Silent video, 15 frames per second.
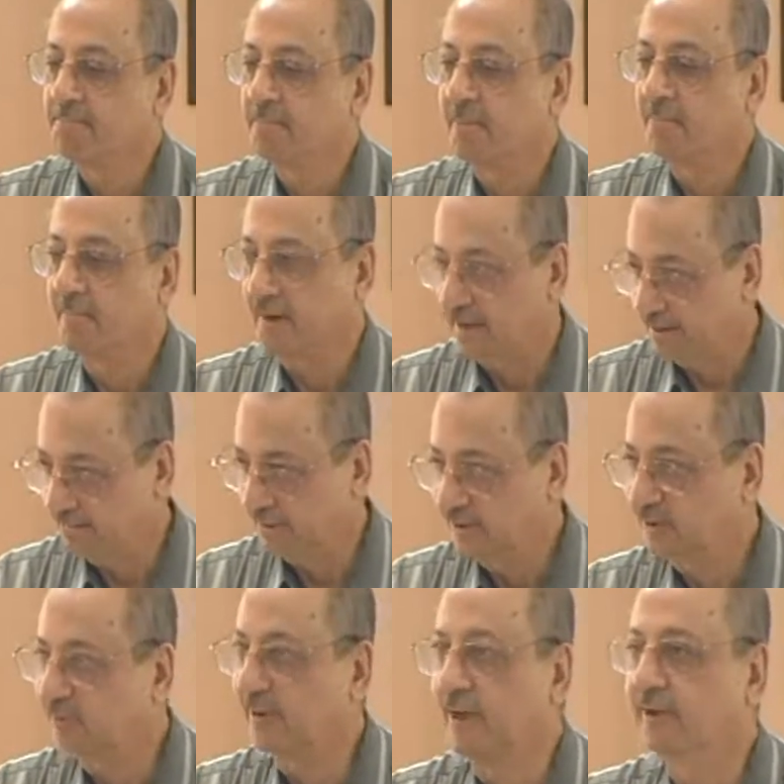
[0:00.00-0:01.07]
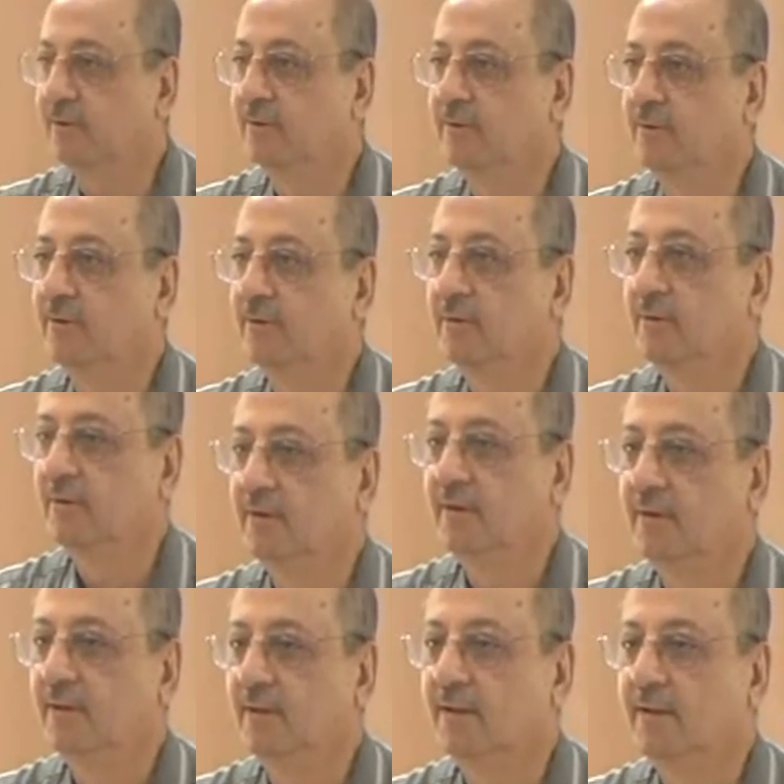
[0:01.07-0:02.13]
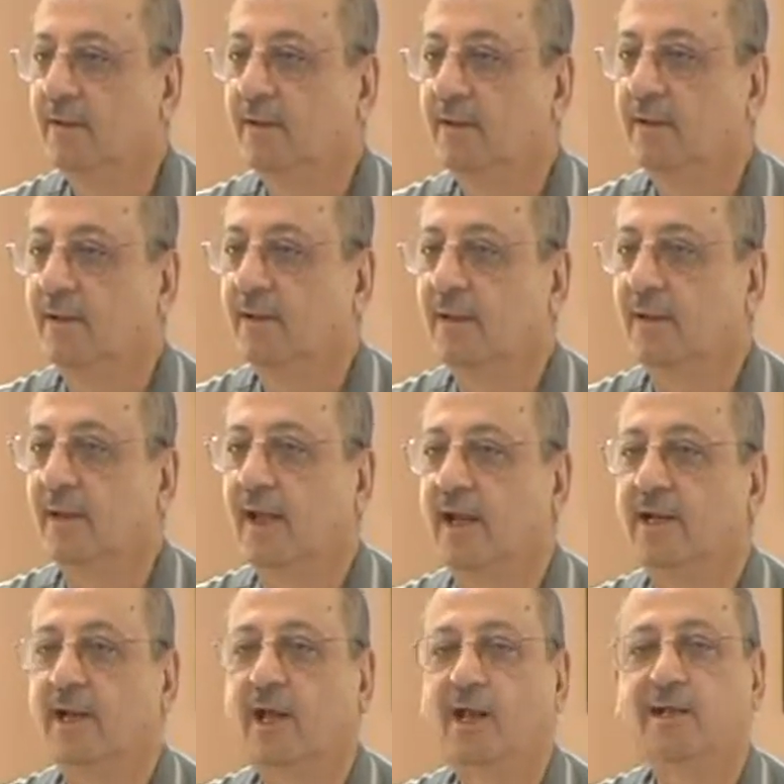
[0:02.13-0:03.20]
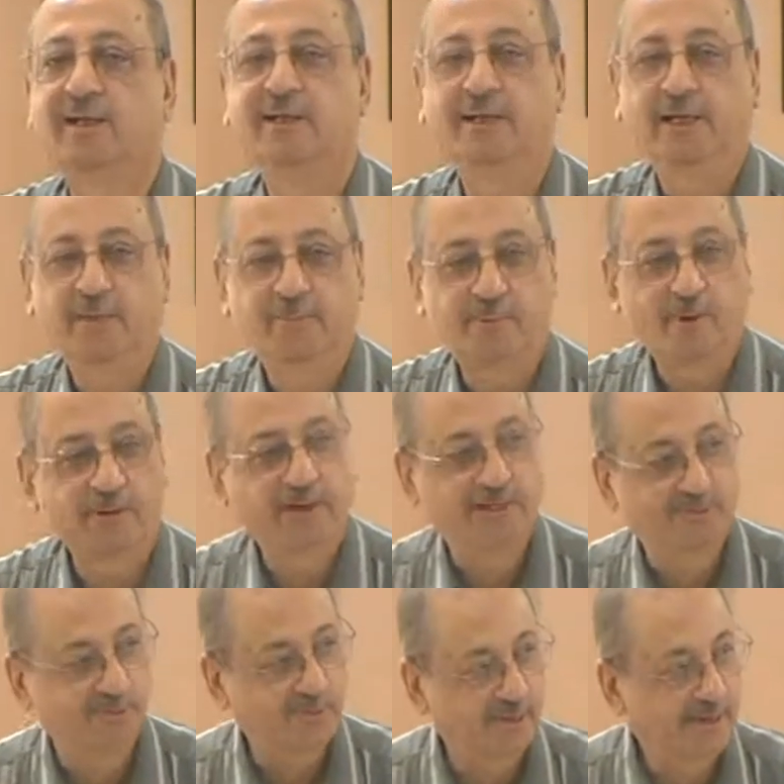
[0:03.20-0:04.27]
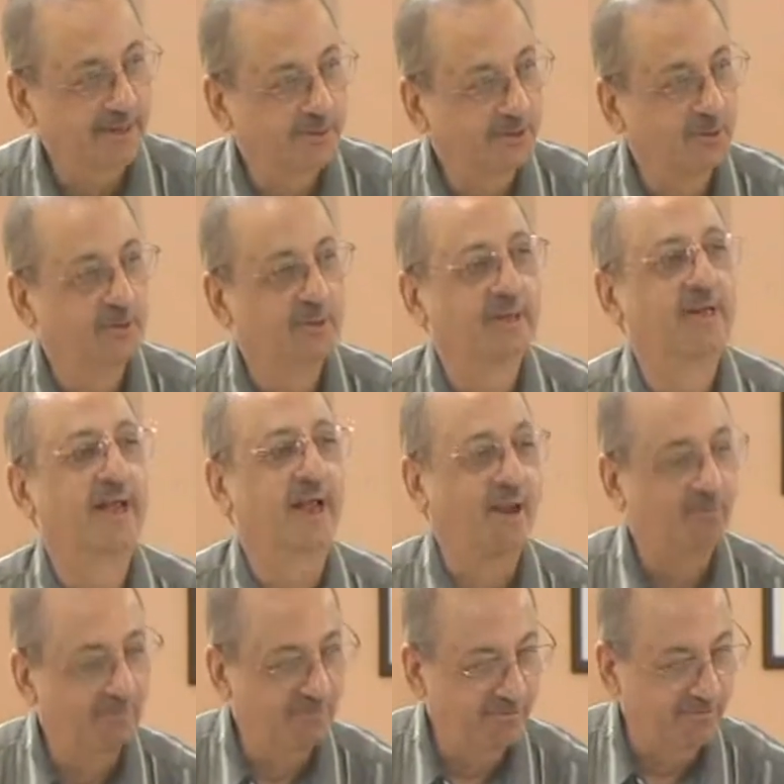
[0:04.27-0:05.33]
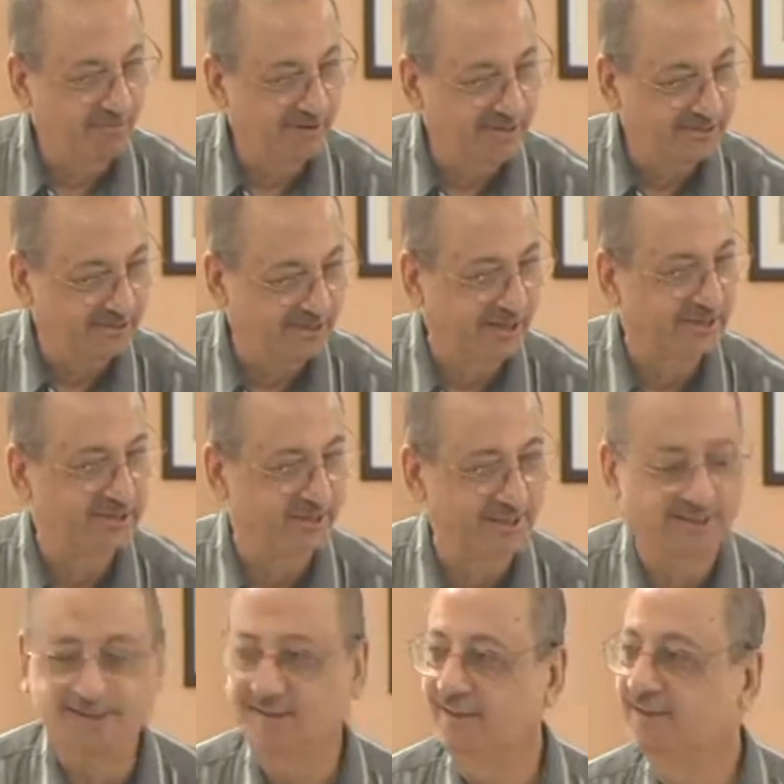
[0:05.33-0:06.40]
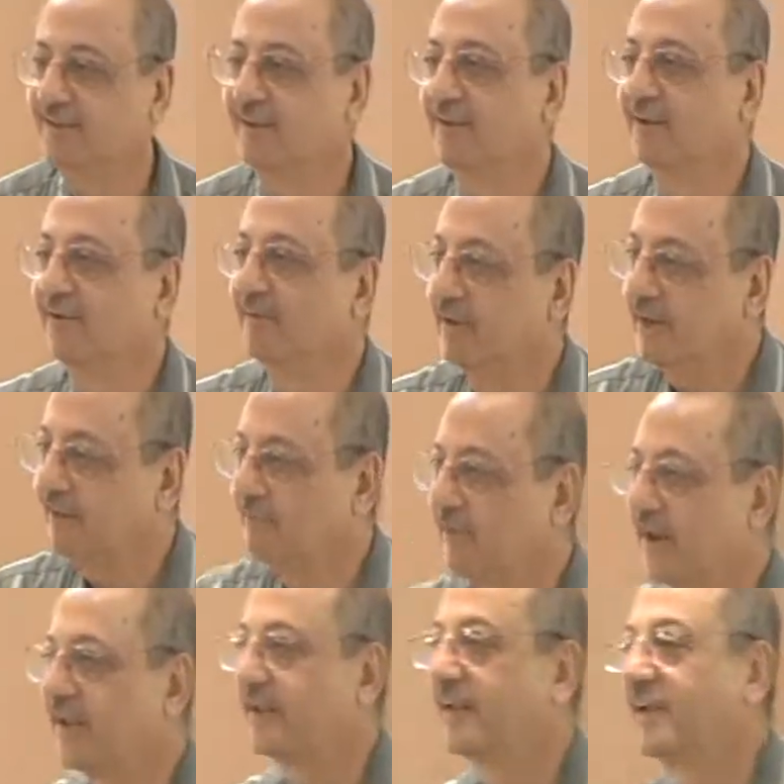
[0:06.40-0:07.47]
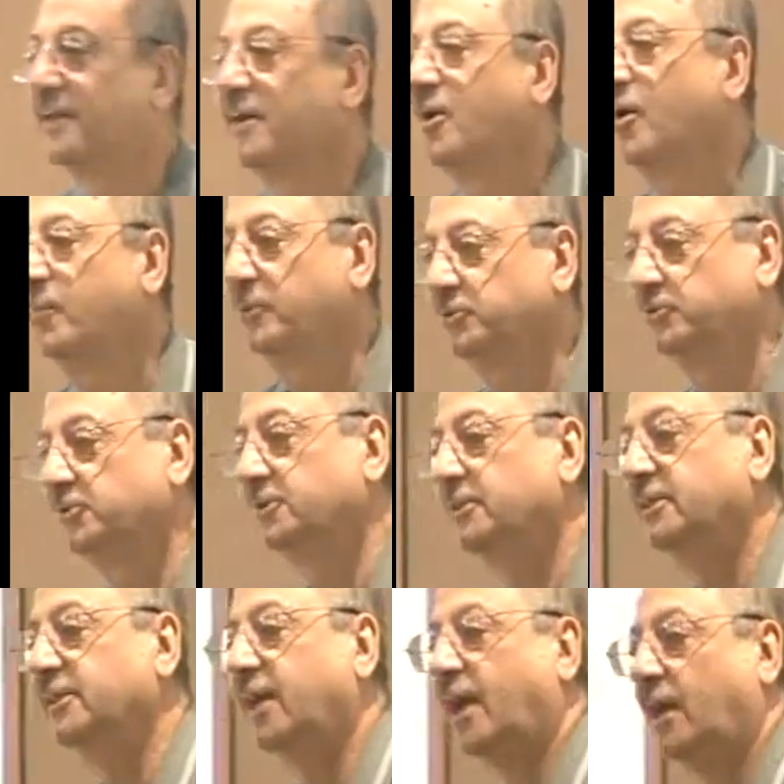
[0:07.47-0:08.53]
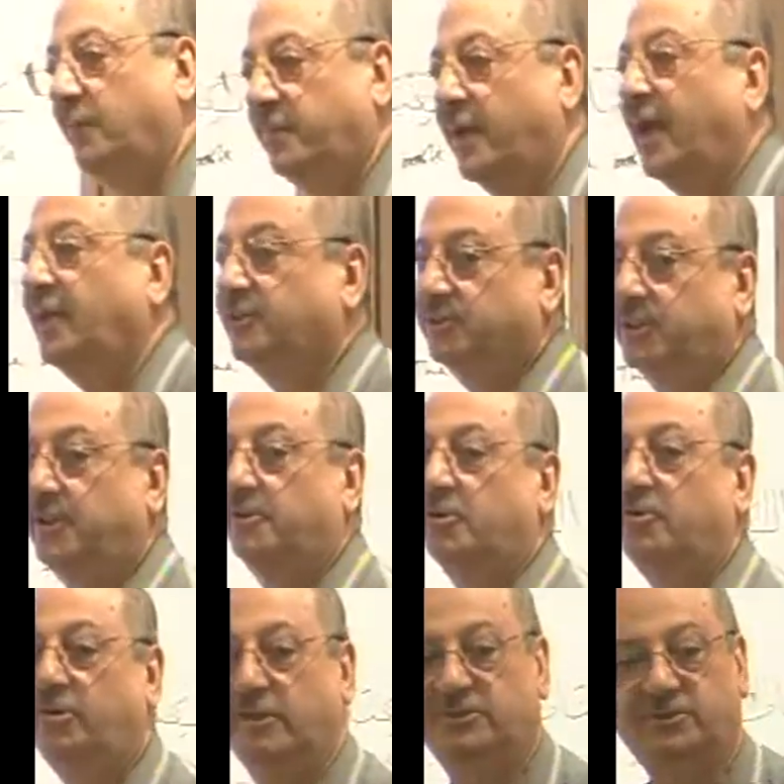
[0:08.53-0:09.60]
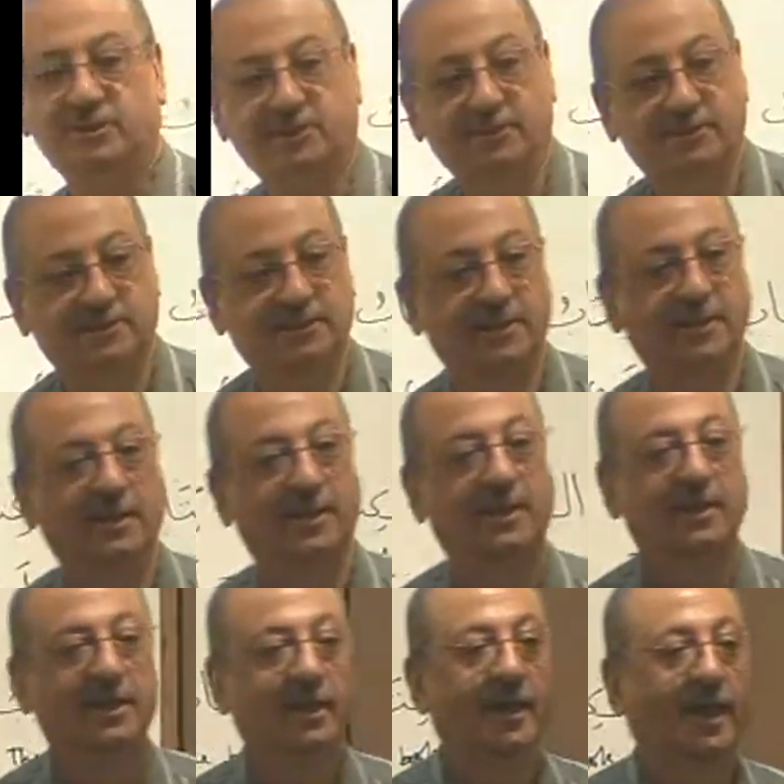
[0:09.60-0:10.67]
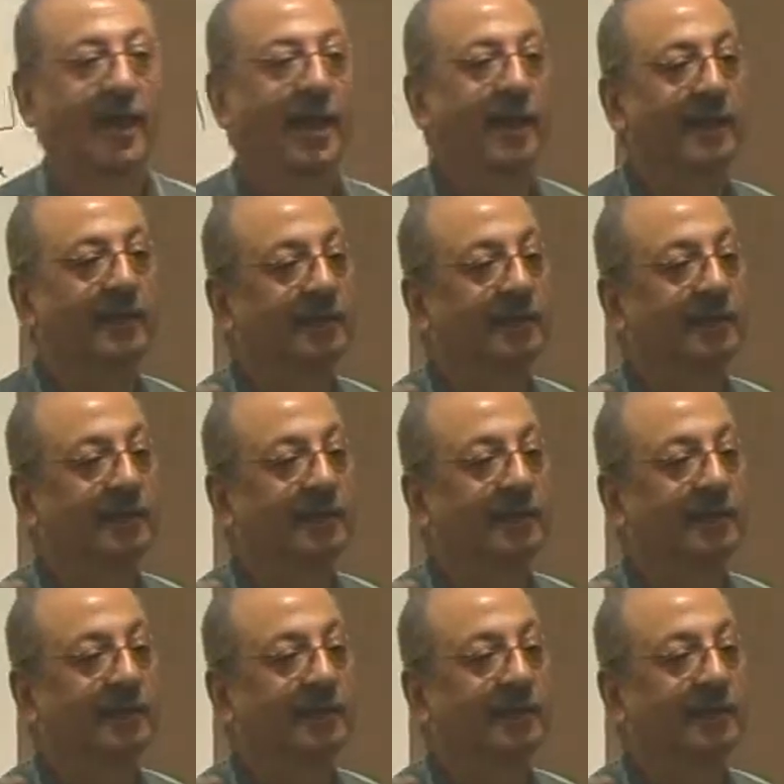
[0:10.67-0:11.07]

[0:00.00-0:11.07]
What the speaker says: but I will explain you, and I'll keep on explaining you in every session. Whenever I get an opportunity, I'll be asking you questions and